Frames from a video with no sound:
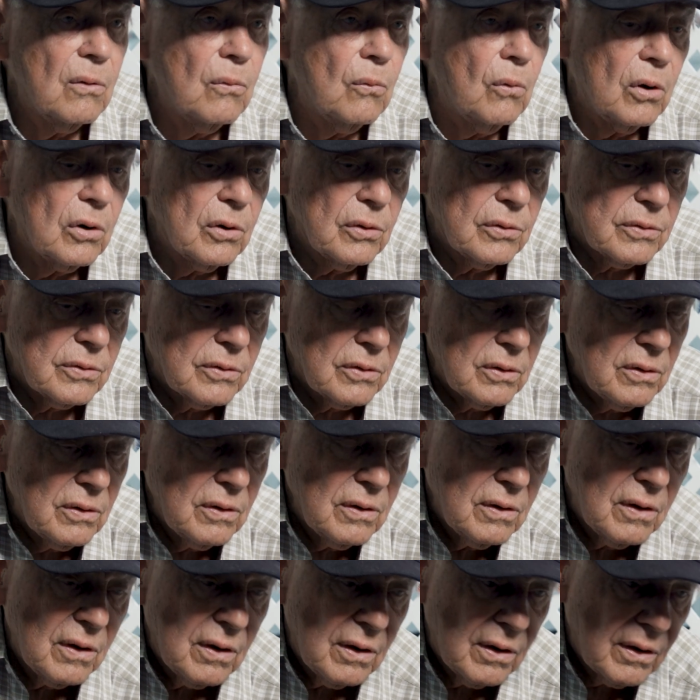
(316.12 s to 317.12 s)
Well,
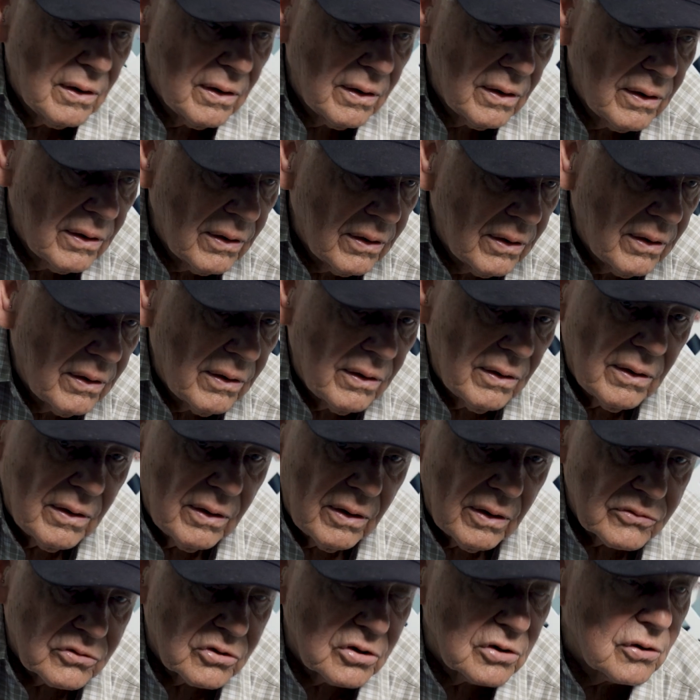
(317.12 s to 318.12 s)

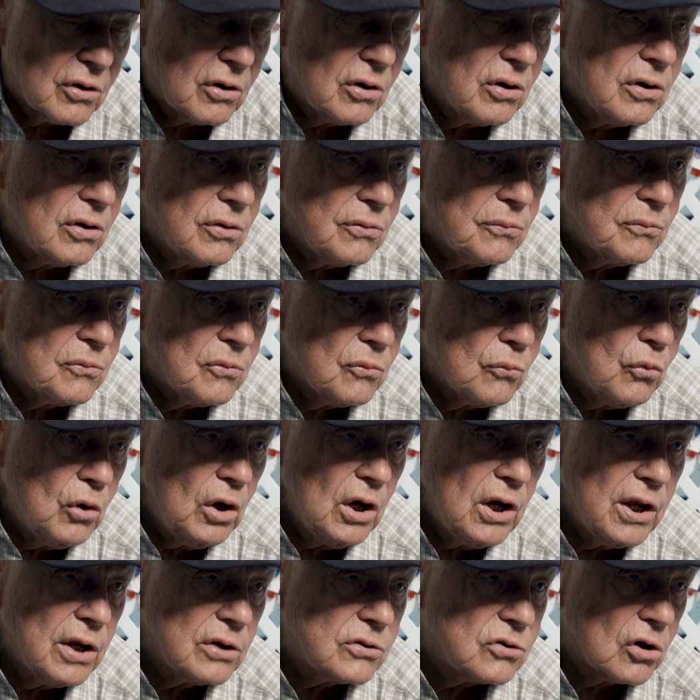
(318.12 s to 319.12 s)
it's a
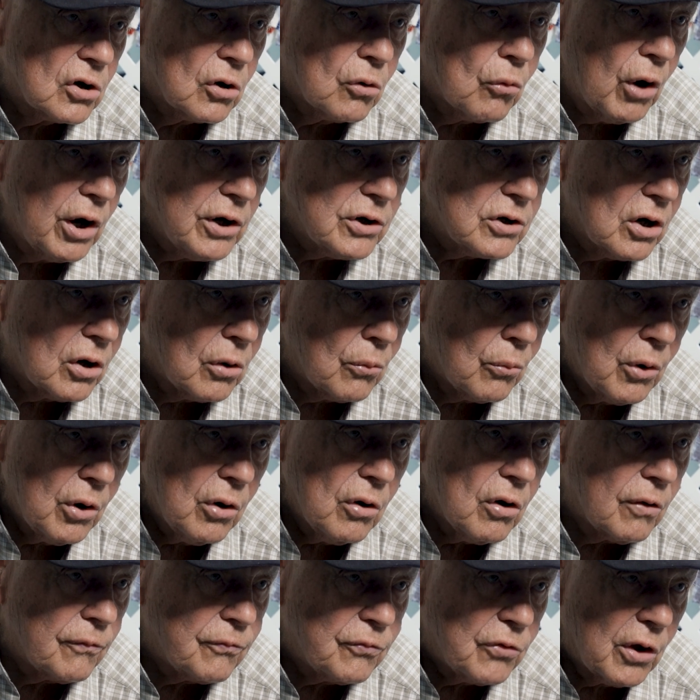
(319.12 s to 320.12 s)
really it's a great
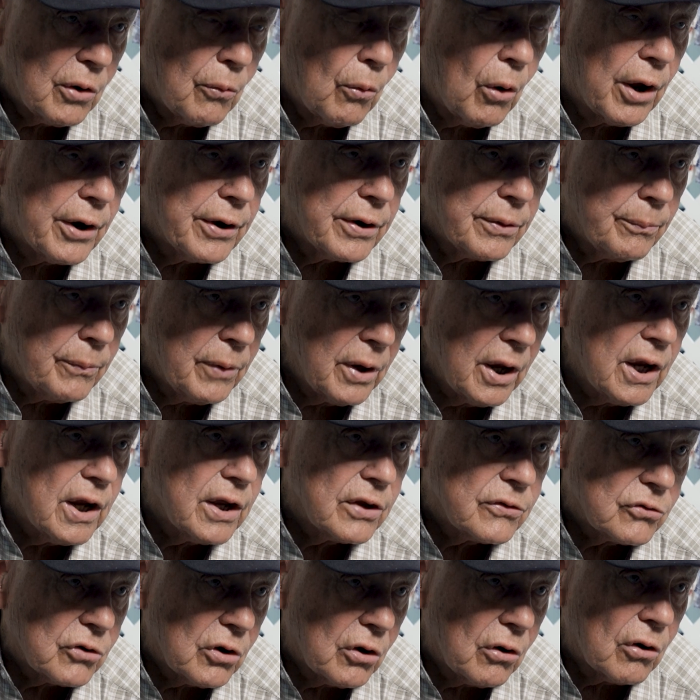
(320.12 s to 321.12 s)
career if they want to make
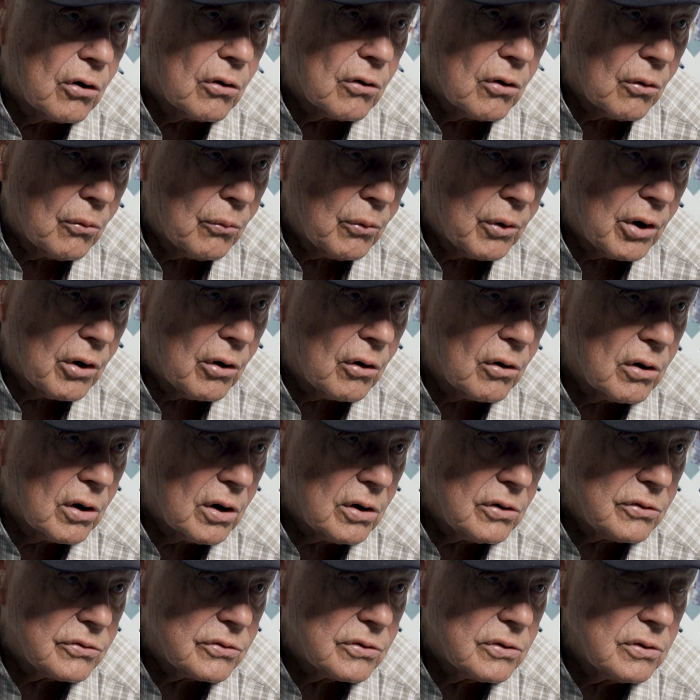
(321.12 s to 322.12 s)
it their career.
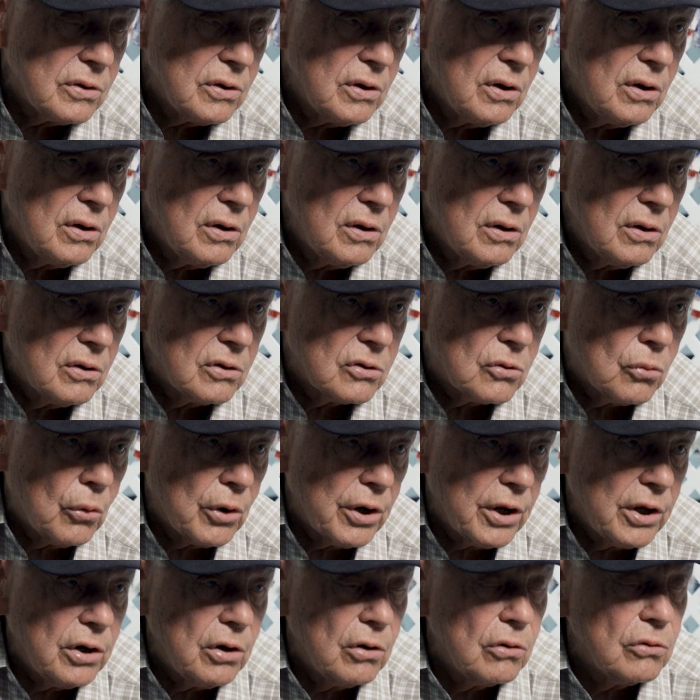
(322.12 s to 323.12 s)
It's
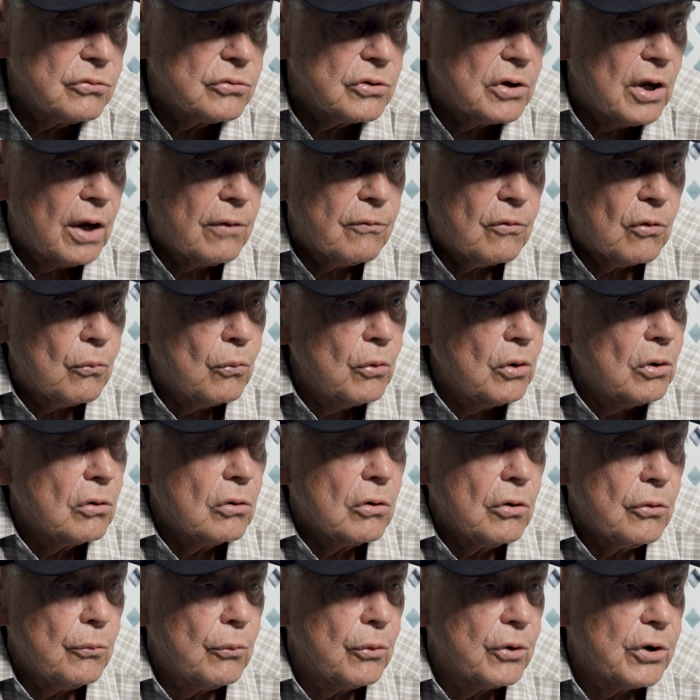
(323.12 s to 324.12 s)
20 years you have a real
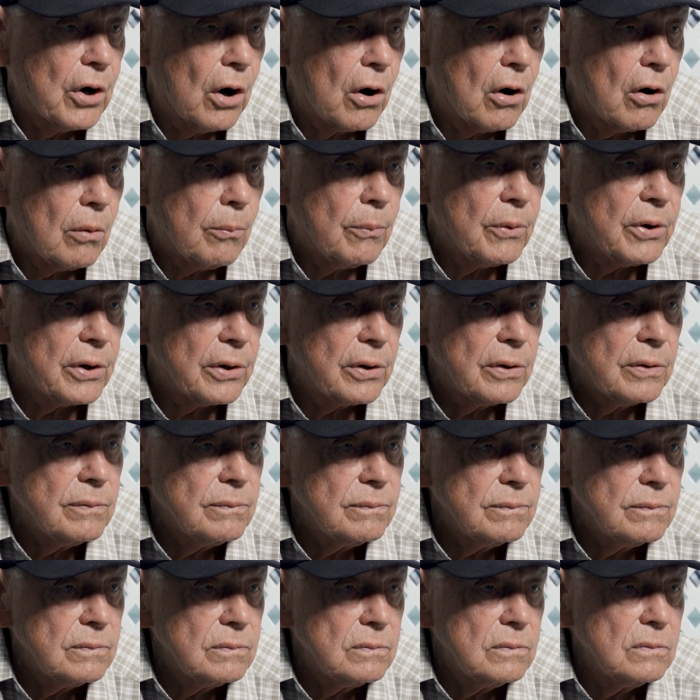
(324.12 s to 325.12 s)
good retirement,
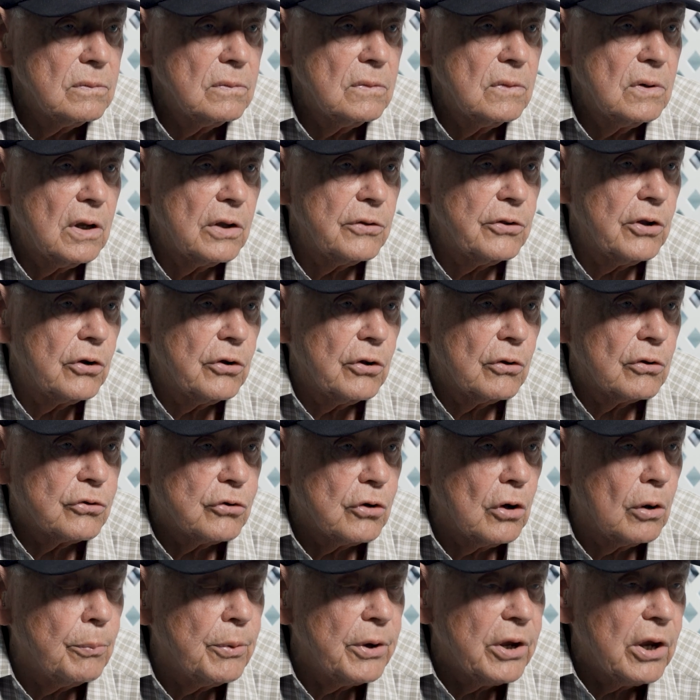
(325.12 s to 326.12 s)
and then they'll
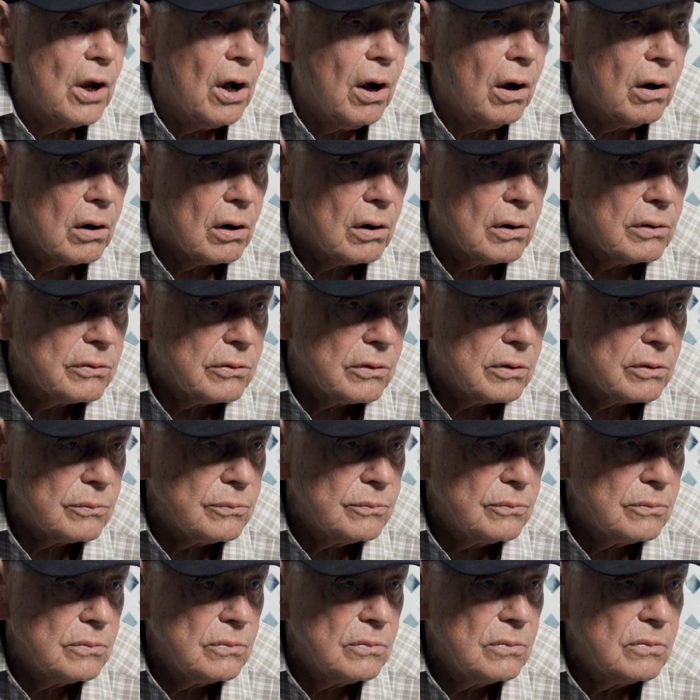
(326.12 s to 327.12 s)
still be young.
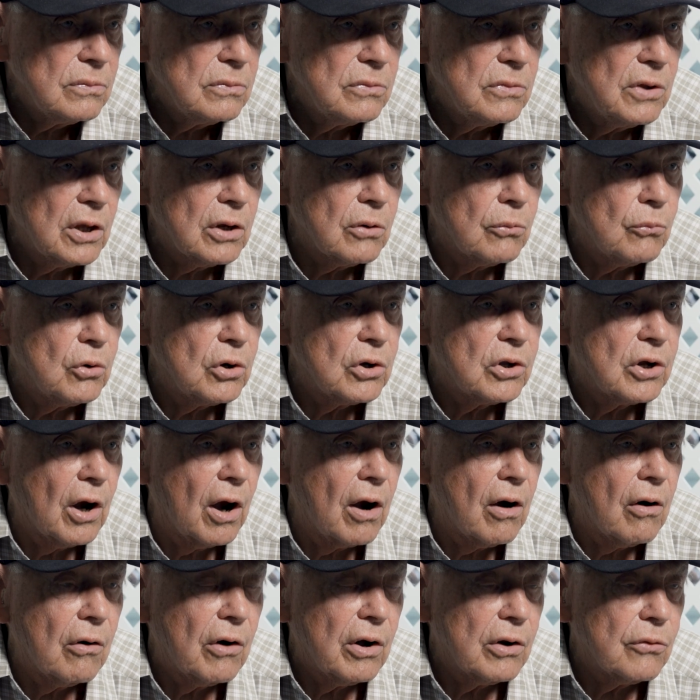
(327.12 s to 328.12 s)
They can
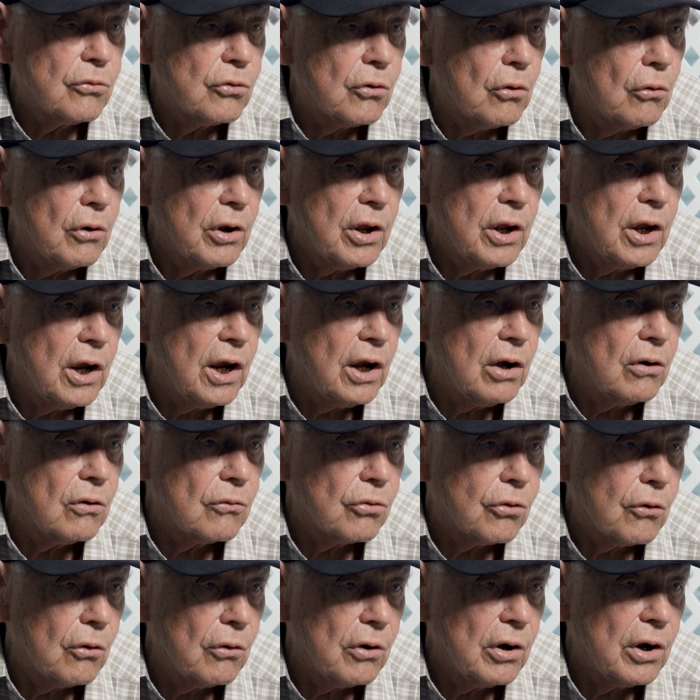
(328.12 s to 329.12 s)
retire at 38
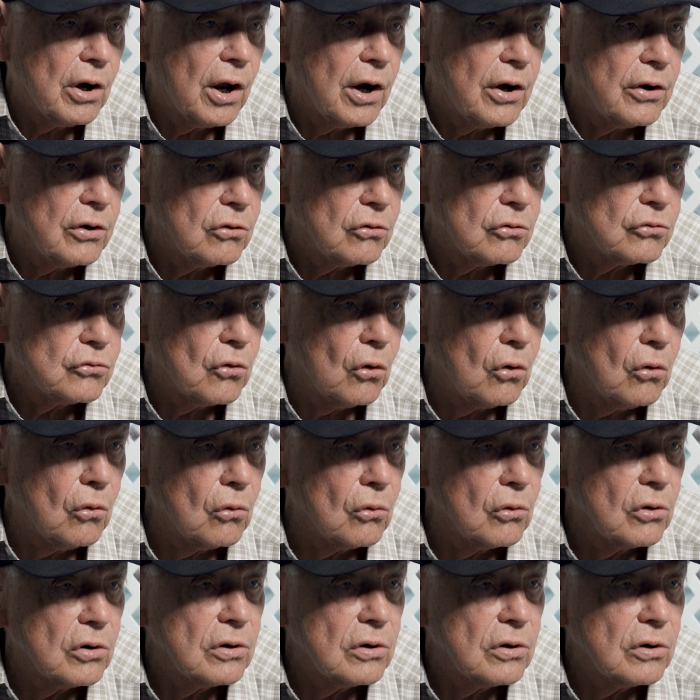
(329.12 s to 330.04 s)
or 39 years old.